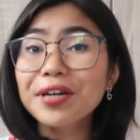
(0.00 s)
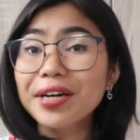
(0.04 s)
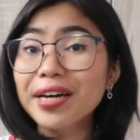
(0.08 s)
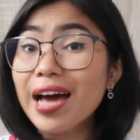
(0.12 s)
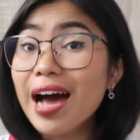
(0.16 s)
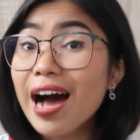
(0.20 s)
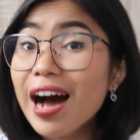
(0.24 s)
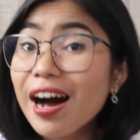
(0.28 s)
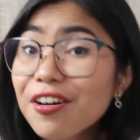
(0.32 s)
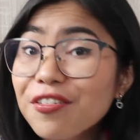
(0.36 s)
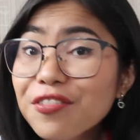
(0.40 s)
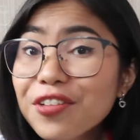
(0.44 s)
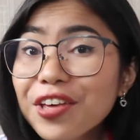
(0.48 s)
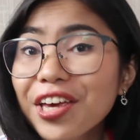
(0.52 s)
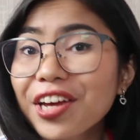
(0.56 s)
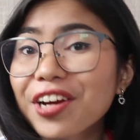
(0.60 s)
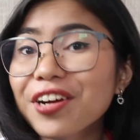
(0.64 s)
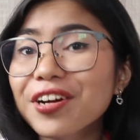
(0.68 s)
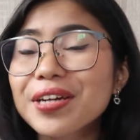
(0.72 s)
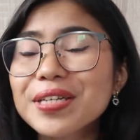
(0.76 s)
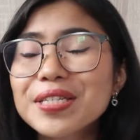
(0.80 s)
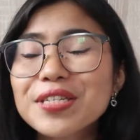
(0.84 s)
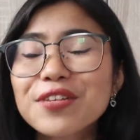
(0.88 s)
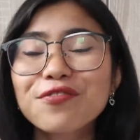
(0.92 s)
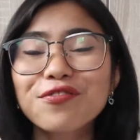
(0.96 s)
I have here
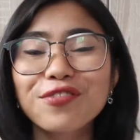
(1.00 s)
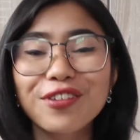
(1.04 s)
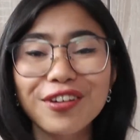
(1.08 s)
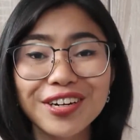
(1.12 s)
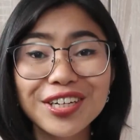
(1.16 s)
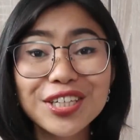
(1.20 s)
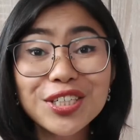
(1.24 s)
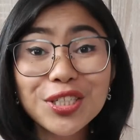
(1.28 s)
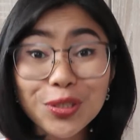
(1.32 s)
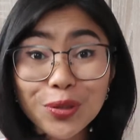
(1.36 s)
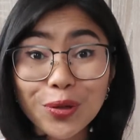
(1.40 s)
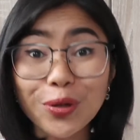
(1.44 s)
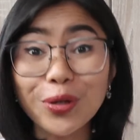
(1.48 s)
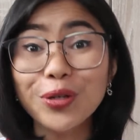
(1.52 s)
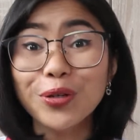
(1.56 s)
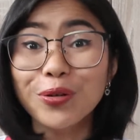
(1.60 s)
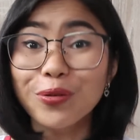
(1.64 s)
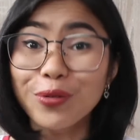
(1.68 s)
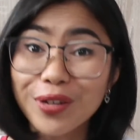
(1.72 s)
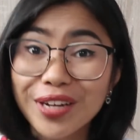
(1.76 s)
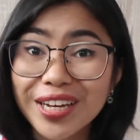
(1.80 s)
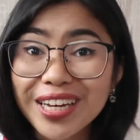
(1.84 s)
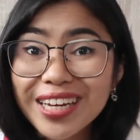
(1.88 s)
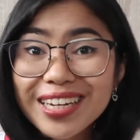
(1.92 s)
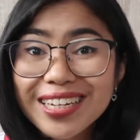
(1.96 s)
is a very short
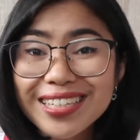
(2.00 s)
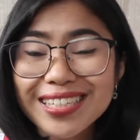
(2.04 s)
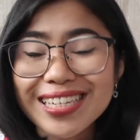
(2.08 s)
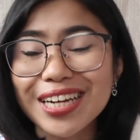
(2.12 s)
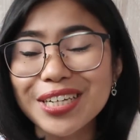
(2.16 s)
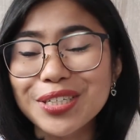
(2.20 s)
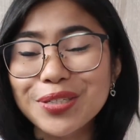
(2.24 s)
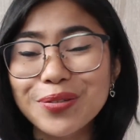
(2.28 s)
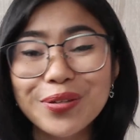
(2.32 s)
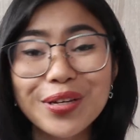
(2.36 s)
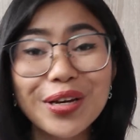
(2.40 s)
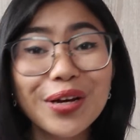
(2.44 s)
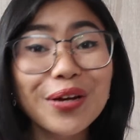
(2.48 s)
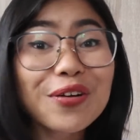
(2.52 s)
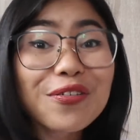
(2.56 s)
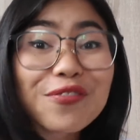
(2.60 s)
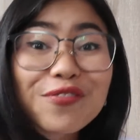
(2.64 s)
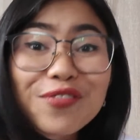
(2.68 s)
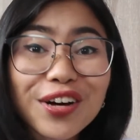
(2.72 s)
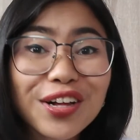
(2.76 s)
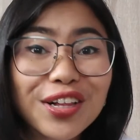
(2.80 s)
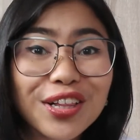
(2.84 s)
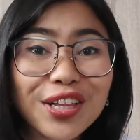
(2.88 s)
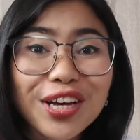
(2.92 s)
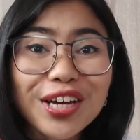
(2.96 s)
read. It's actually a
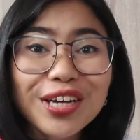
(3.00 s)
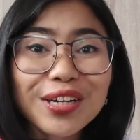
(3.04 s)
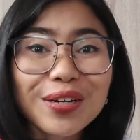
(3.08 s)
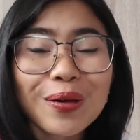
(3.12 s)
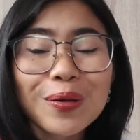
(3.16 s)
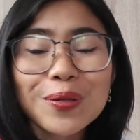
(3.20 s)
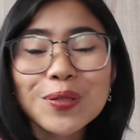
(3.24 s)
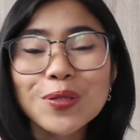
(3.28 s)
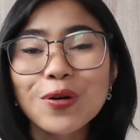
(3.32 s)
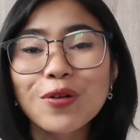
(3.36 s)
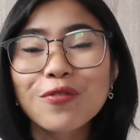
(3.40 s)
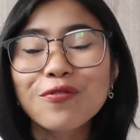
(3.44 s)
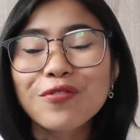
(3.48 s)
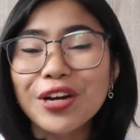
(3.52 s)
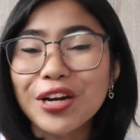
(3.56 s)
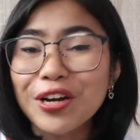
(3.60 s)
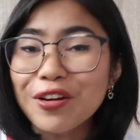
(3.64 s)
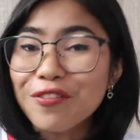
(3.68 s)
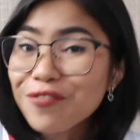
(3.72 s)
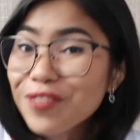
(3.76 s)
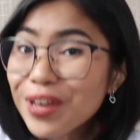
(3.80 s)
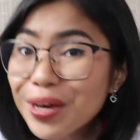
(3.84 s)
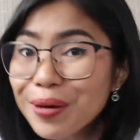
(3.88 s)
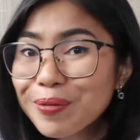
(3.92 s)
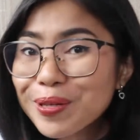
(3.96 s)
novella and also a very
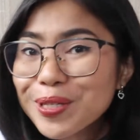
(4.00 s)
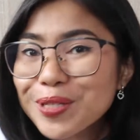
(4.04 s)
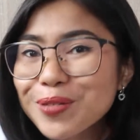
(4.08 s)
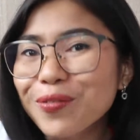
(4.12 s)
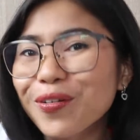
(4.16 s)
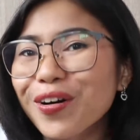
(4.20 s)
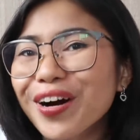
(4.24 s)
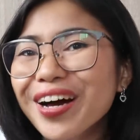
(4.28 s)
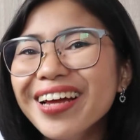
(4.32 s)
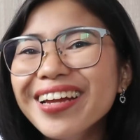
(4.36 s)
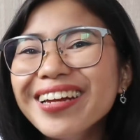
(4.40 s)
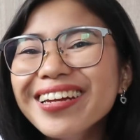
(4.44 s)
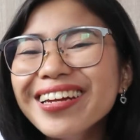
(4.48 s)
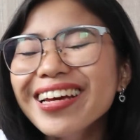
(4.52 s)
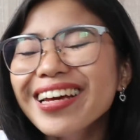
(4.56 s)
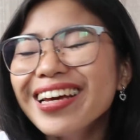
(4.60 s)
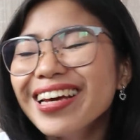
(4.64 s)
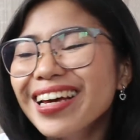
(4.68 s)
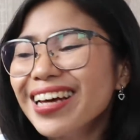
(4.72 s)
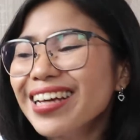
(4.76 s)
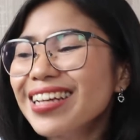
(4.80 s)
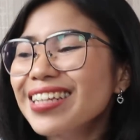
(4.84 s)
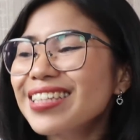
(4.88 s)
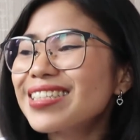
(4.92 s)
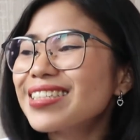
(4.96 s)
famous one,
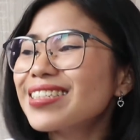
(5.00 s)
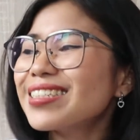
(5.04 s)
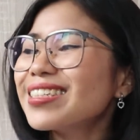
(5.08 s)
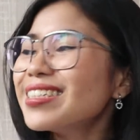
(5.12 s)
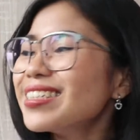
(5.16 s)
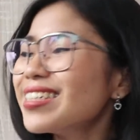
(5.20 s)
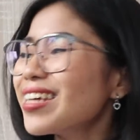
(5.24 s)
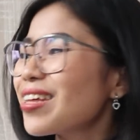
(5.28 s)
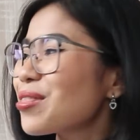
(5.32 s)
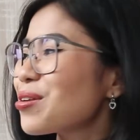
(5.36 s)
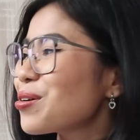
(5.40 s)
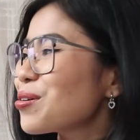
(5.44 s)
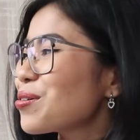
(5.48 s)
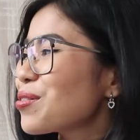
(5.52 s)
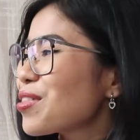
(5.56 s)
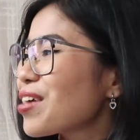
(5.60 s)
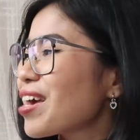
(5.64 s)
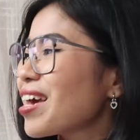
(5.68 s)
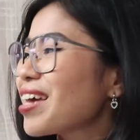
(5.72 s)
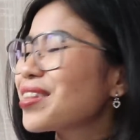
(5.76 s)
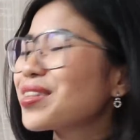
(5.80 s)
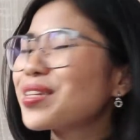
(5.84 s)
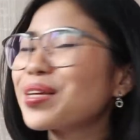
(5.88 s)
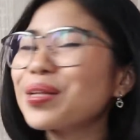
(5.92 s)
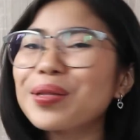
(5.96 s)
and it's none other
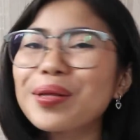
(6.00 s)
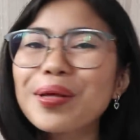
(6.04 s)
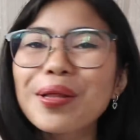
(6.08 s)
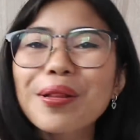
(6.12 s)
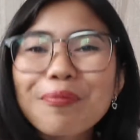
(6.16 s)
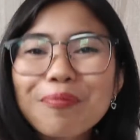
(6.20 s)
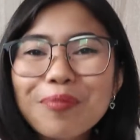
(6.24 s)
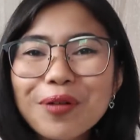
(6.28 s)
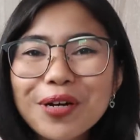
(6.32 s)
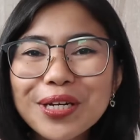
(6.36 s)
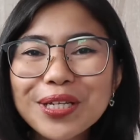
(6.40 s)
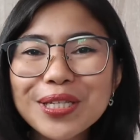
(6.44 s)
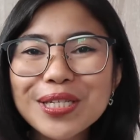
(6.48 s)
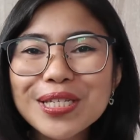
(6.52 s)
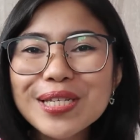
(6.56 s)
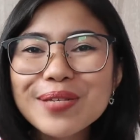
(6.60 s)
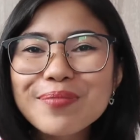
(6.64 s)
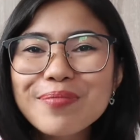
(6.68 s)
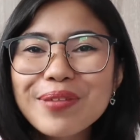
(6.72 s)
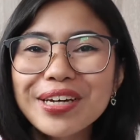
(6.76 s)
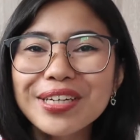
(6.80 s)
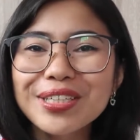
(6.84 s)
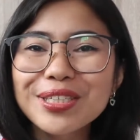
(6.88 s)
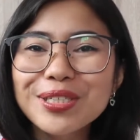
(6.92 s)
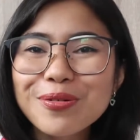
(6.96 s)
than The Little Prince
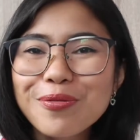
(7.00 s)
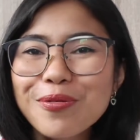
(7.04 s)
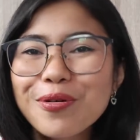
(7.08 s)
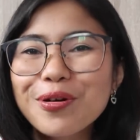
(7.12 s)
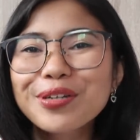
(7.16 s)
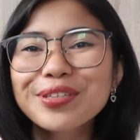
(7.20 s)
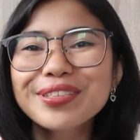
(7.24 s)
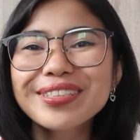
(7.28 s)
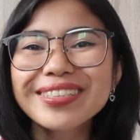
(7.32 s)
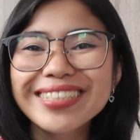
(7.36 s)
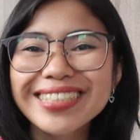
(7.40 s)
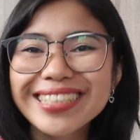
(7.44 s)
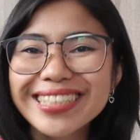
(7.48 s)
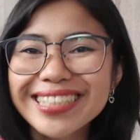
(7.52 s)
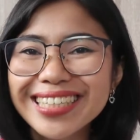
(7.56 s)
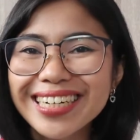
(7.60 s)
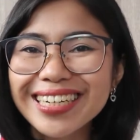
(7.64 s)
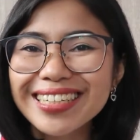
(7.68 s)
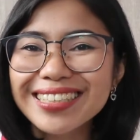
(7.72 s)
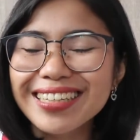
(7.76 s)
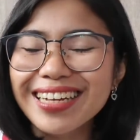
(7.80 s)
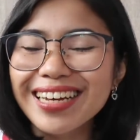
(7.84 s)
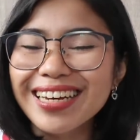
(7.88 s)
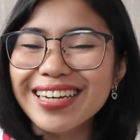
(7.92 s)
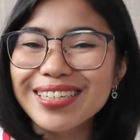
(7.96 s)
by Antoine de
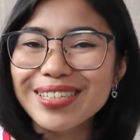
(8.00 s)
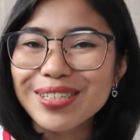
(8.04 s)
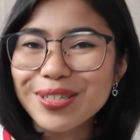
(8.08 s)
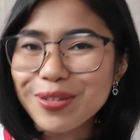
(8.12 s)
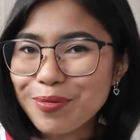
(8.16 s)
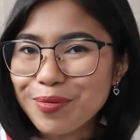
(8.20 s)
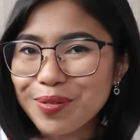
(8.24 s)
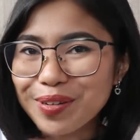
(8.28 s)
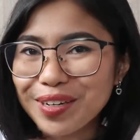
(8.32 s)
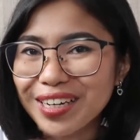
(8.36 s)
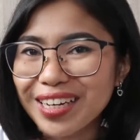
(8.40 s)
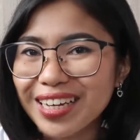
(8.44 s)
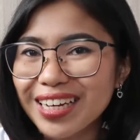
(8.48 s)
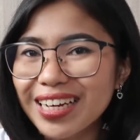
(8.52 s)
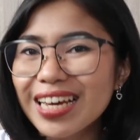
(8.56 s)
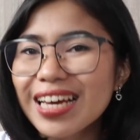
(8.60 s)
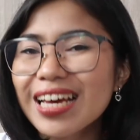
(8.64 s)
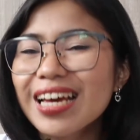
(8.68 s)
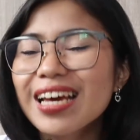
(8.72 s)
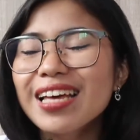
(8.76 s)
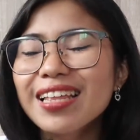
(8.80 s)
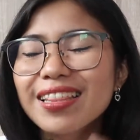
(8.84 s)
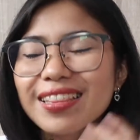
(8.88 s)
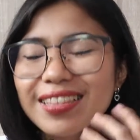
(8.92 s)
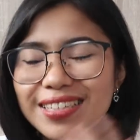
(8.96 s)
Saint-Exupéry.
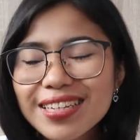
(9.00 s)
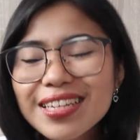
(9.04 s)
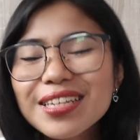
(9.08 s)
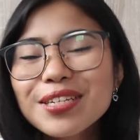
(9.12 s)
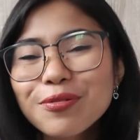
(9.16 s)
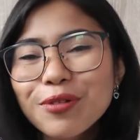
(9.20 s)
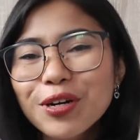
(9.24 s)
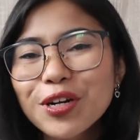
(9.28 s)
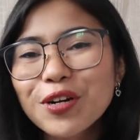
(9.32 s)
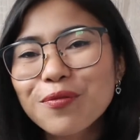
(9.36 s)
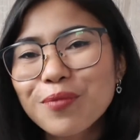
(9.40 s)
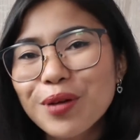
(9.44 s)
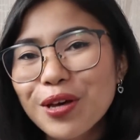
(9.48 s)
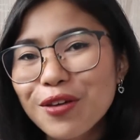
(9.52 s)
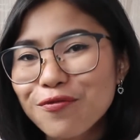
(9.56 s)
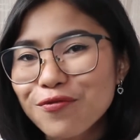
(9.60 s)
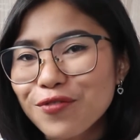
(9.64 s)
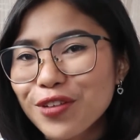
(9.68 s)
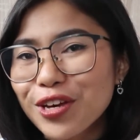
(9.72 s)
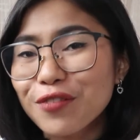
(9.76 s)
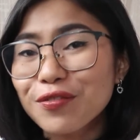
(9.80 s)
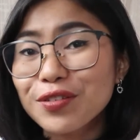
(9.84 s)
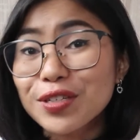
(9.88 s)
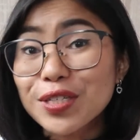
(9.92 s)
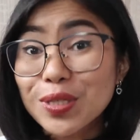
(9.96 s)
This is one of my
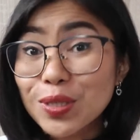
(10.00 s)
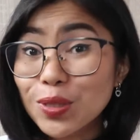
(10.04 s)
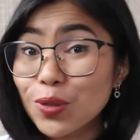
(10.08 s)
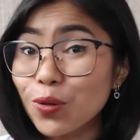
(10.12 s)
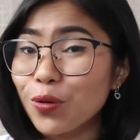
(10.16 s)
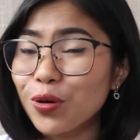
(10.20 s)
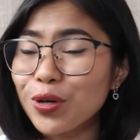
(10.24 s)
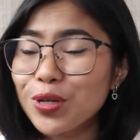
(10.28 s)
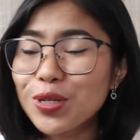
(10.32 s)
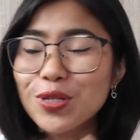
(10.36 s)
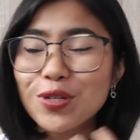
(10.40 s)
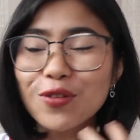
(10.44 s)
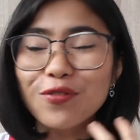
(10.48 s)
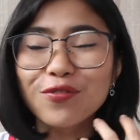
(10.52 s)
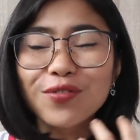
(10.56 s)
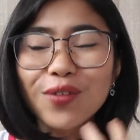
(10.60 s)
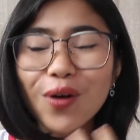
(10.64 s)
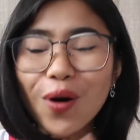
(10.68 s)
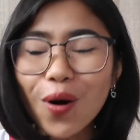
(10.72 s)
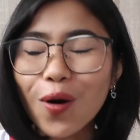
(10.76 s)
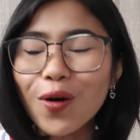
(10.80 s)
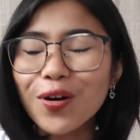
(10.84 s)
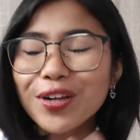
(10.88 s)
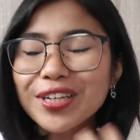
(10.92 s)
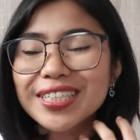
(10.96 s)
favorite stories of
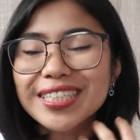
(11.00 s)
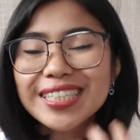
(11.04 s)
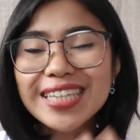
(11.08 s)
all